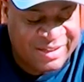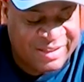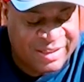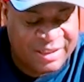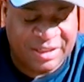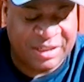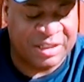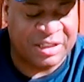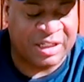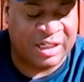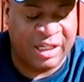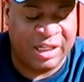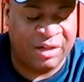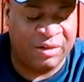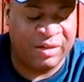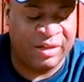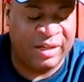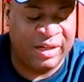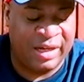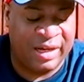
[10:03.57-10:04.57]
This is
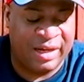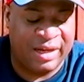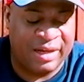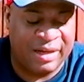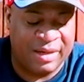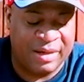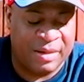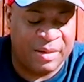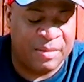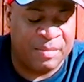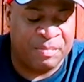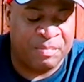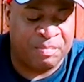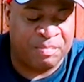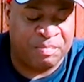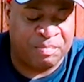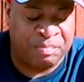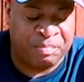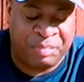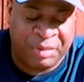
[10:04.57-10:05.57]
clearly
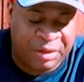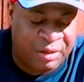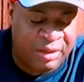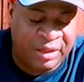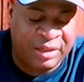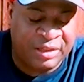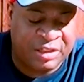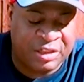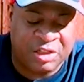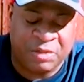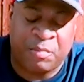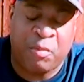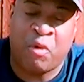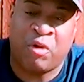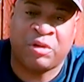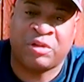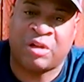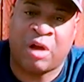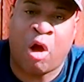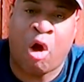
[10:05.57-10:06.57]
bitterly
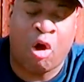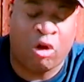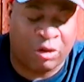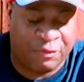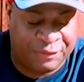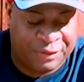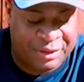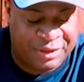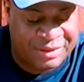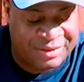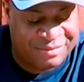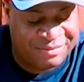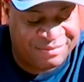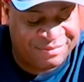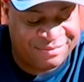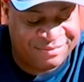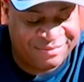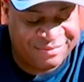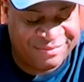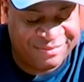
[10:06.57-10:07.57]
disappointing to all of us.
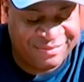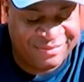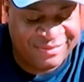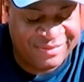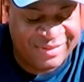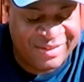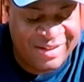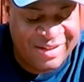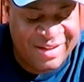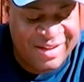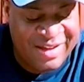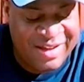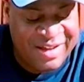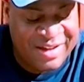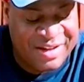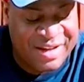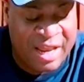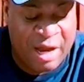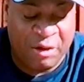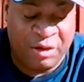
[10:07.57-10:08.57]

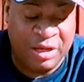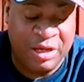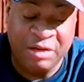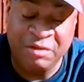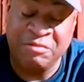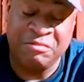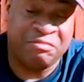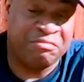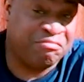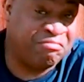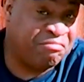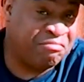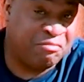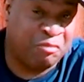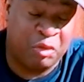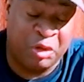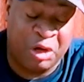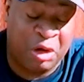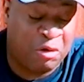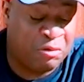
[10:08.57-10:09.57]
Now he
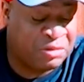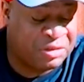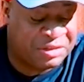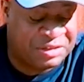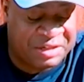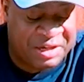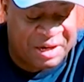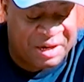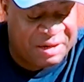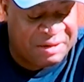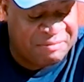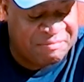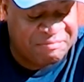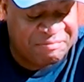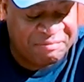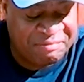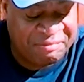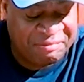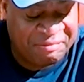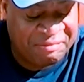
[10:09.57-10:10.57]
went on to say
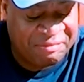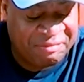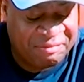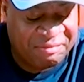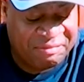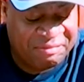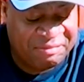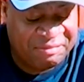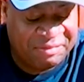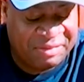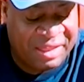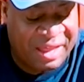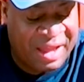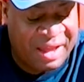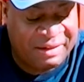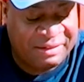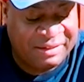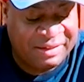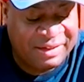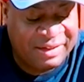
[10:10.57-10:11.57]

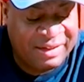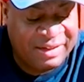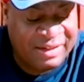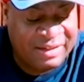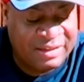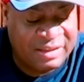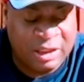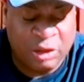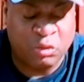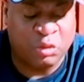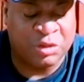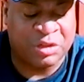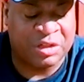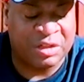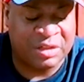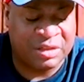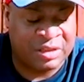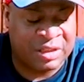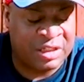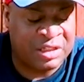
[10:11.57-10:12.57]
that this
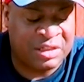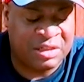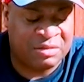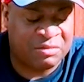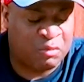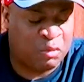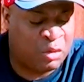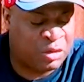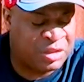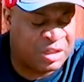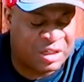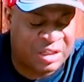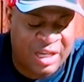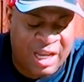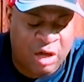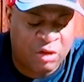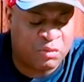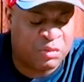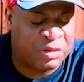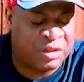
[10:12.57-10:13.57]
was
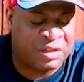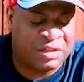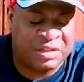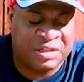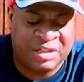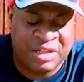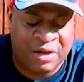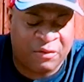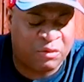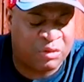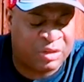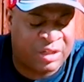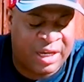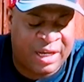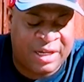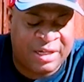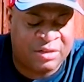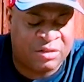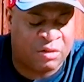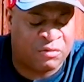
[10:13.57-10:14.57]
announced within several
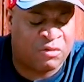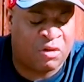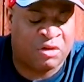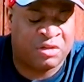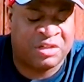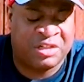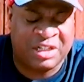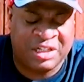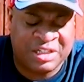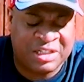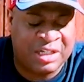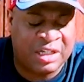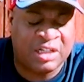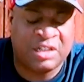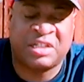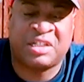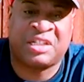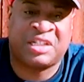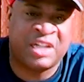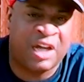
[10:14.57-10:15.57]
days of narcissistic
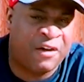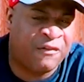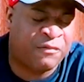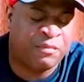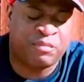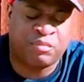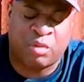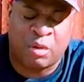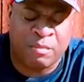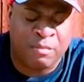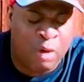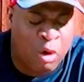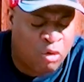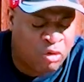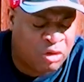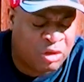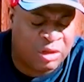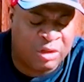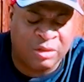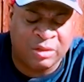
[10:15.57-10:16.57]

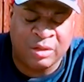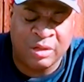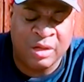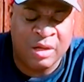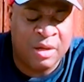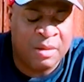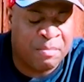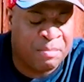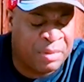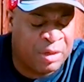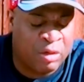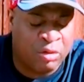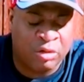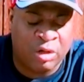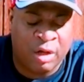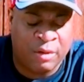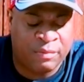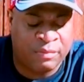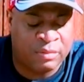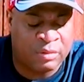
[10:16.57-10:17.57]
self-promotion,
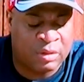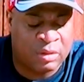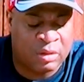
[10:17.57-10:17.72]
build-up,